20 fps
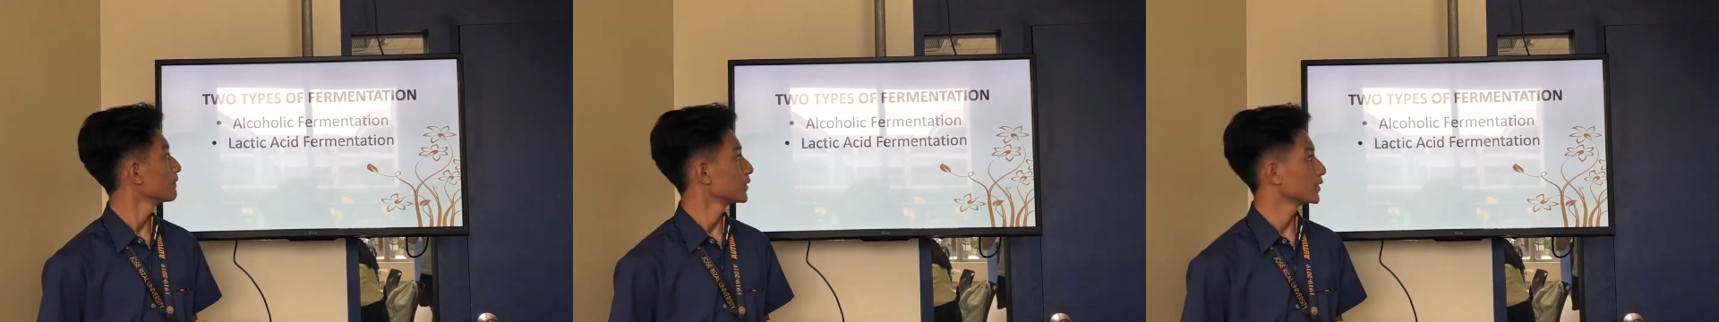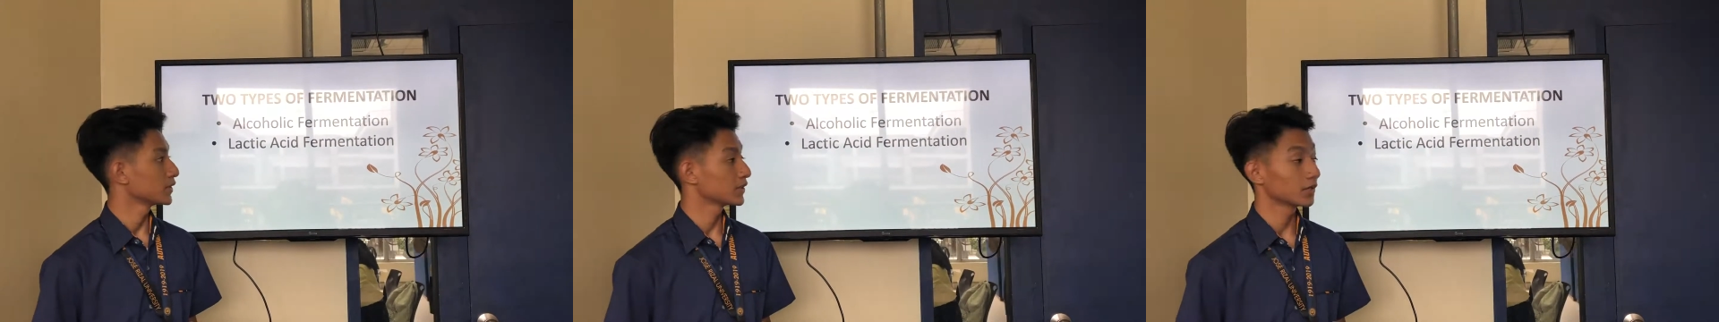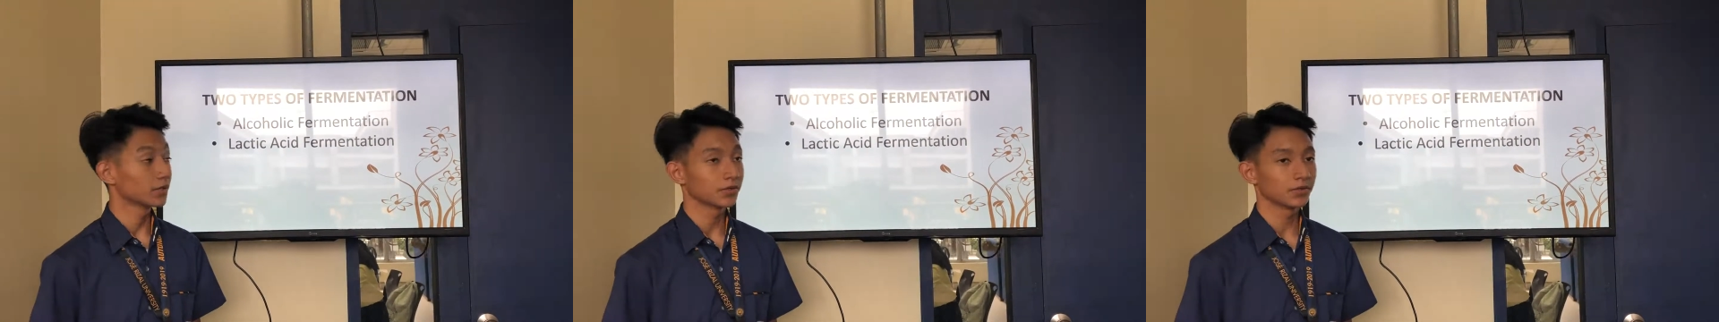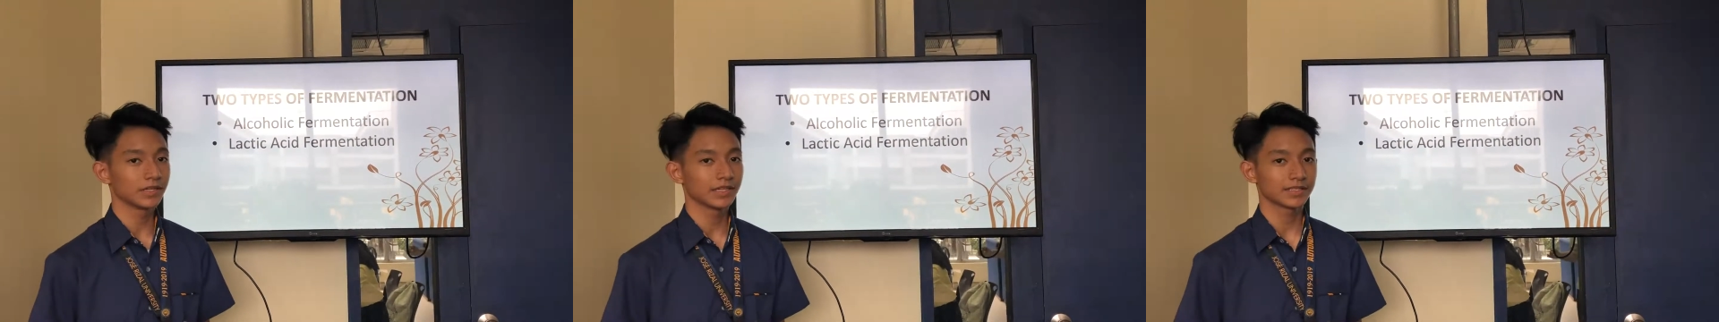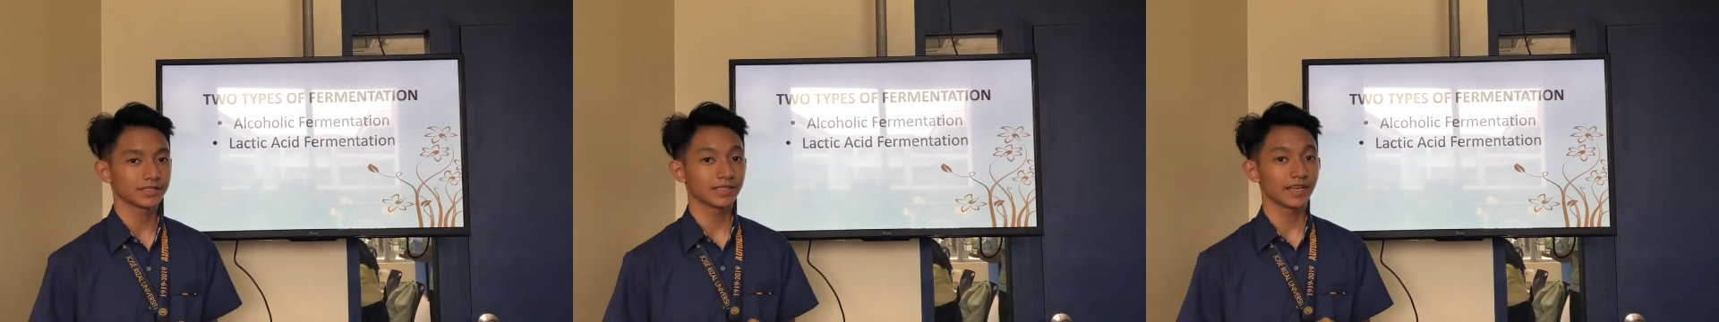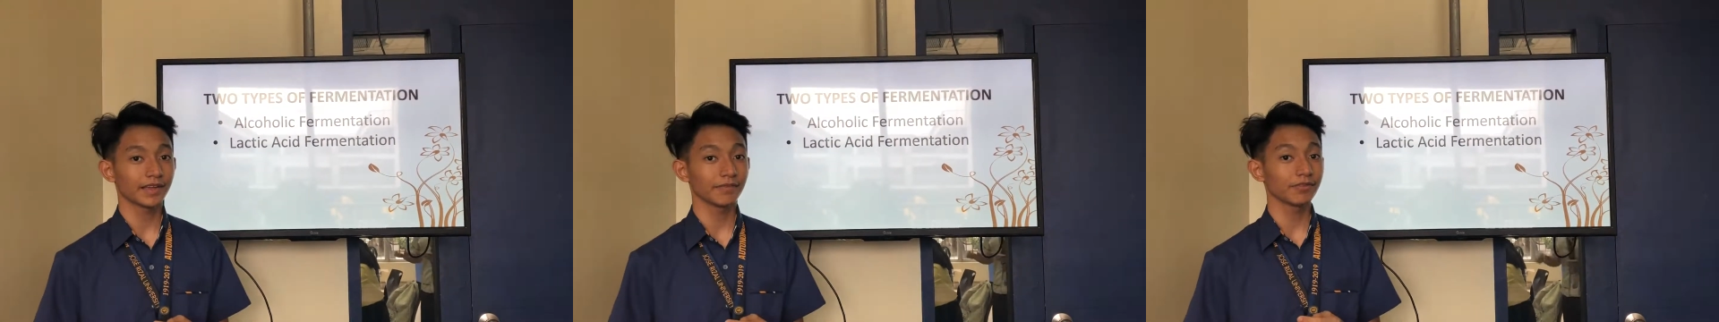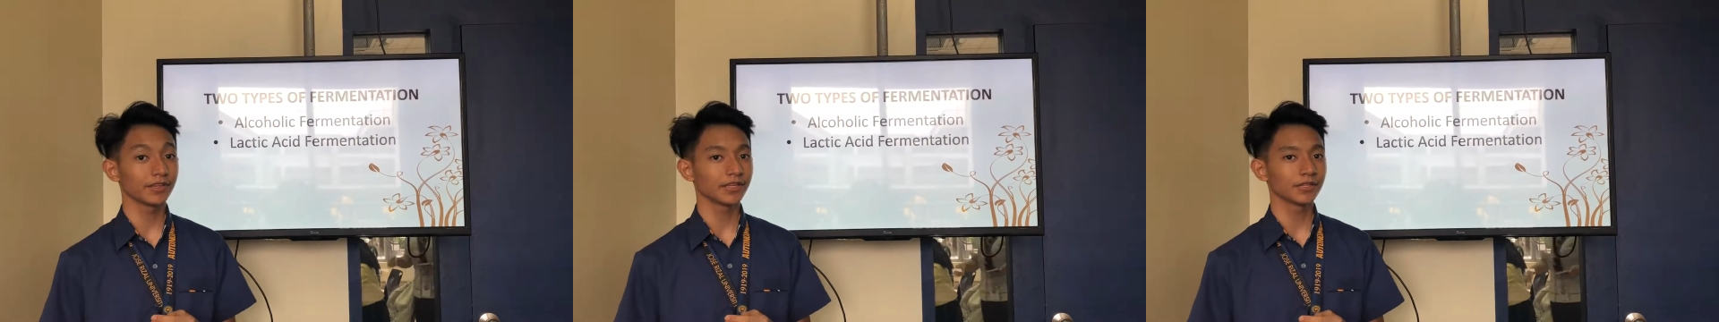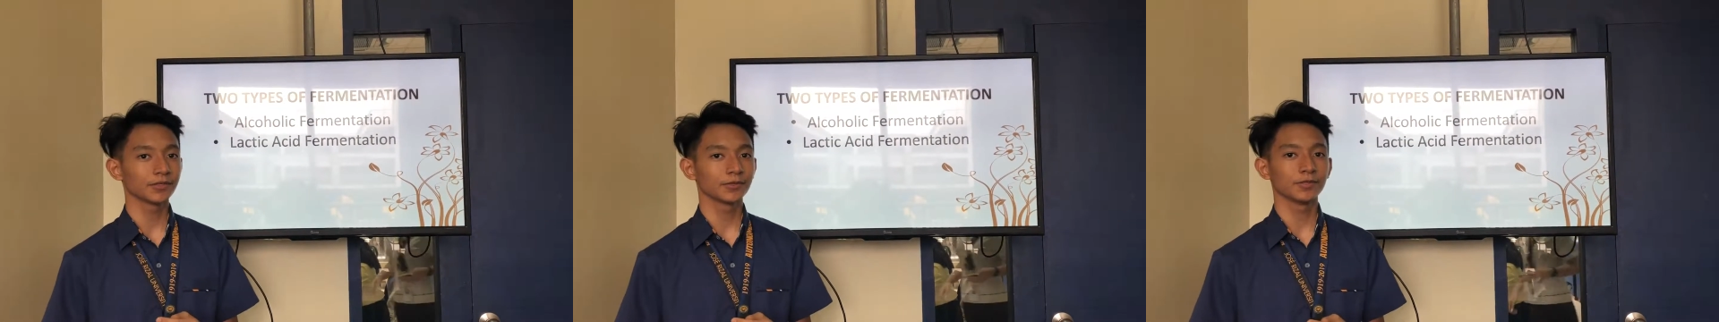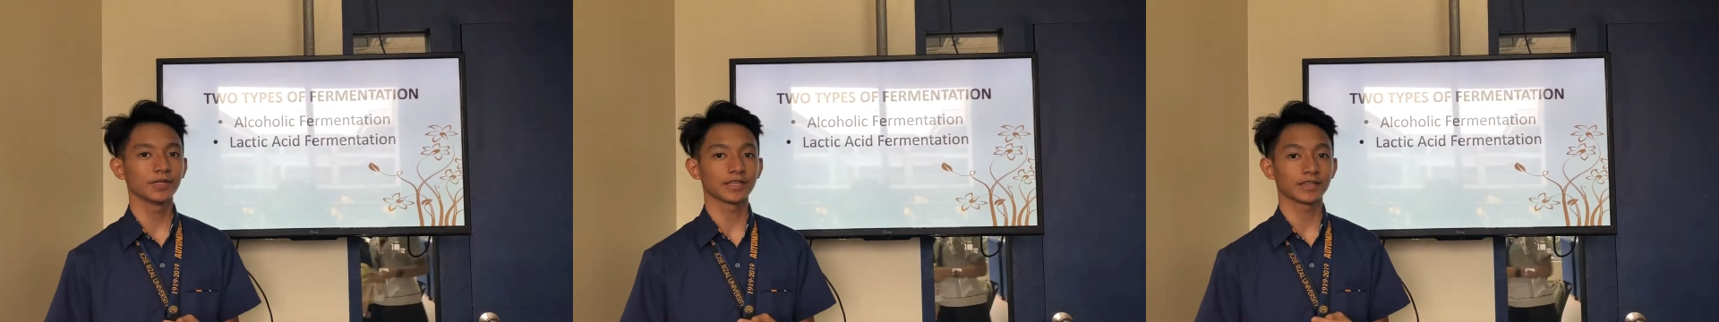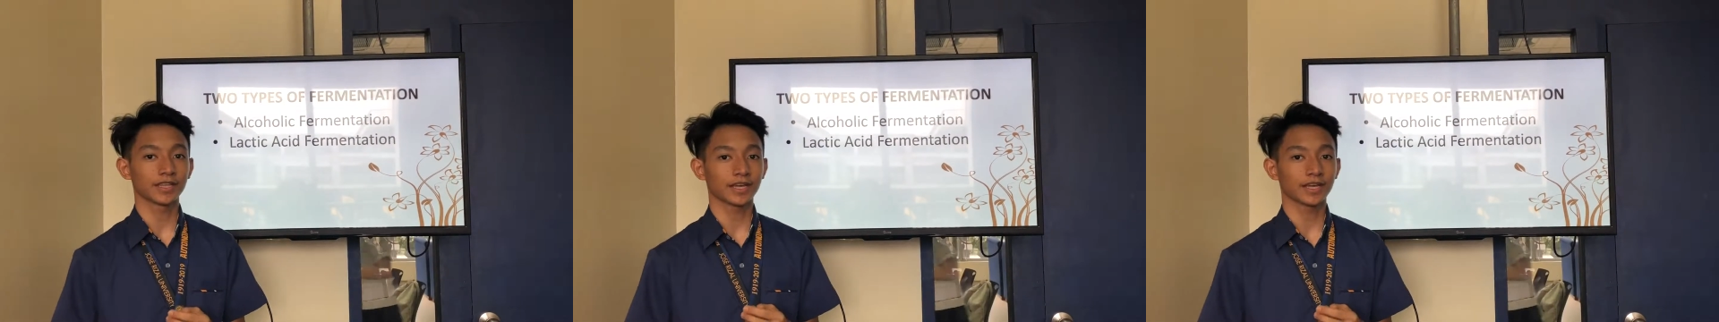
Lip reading: So let's dive into the